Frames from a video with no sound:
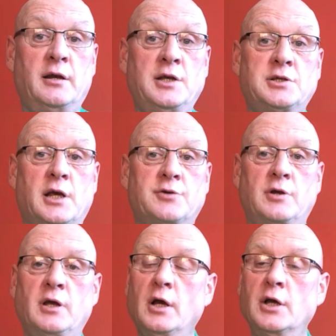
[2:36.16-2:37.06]

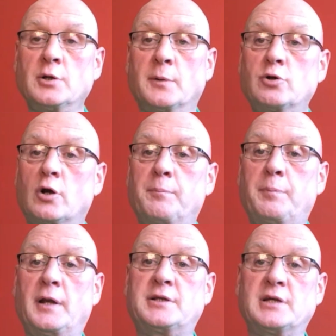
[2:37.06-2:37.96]
surgery. So I took a
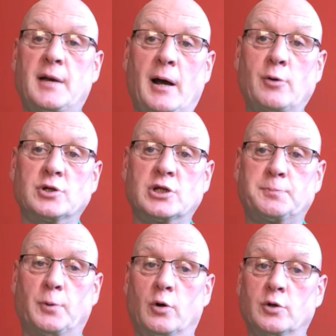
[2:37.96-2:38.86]
bit of time out of the
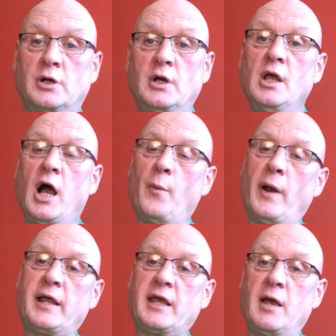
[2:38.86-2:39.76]
sport. And when
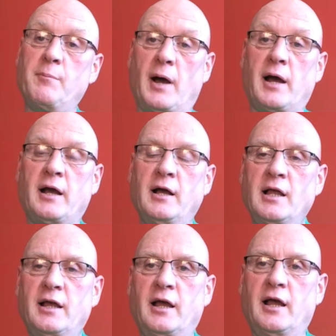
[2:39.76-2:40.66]
I came back,
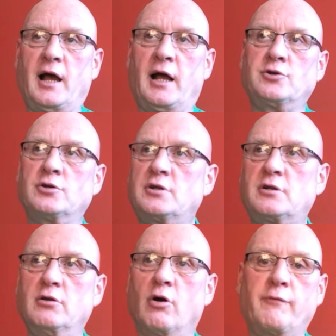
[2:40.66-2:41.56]
I just
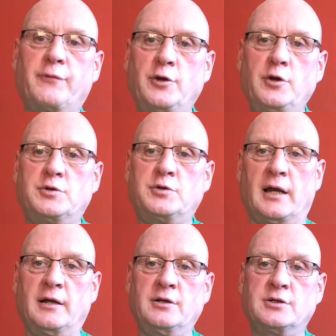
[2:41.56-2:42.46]
looking for a new
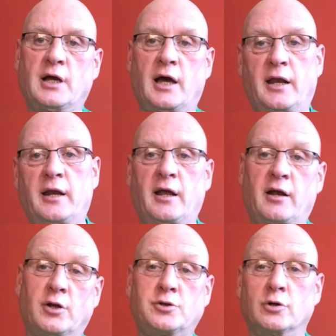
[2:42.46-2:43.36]
challenge, and then I
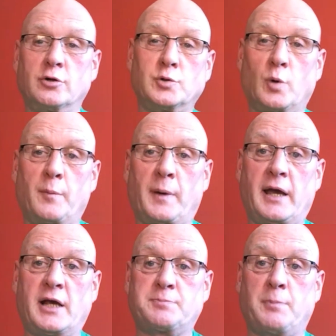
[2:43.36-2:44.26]
got talking to one of my
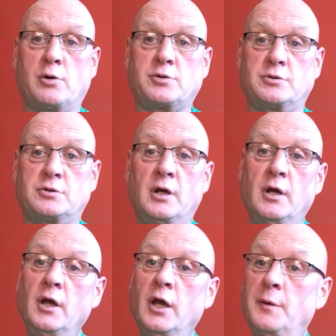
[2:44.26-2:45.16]
ex-boxers,
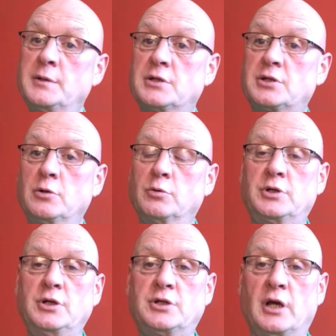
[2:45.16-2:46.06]
who was a school
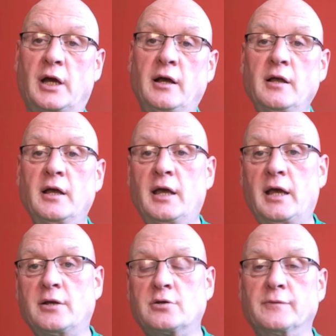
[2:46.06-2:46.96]
teacher. He
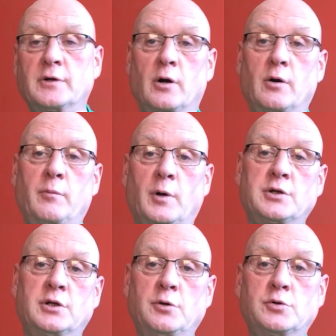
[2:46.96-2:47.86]
had someone go, wanted
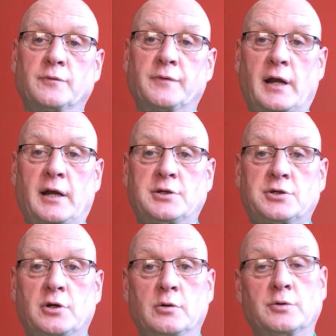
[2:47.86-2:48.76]
to do something at his
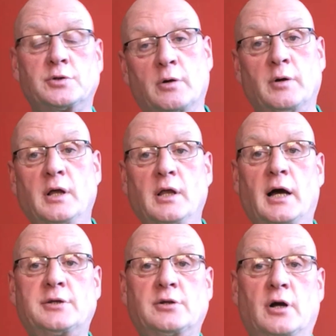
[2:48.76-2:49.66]
school, so
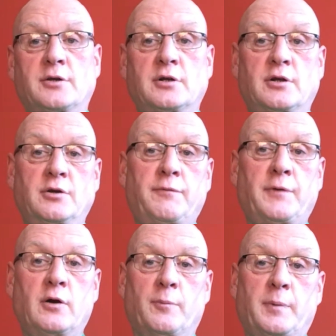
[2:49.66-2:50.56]
I started a new
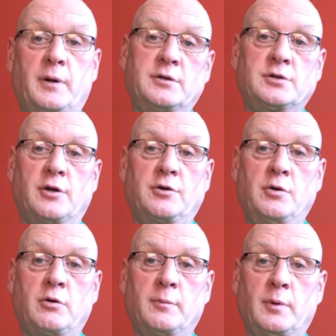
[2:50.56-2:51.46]
thing up, and I started a
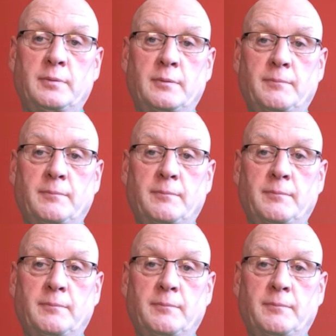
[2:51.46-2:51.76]
new club up.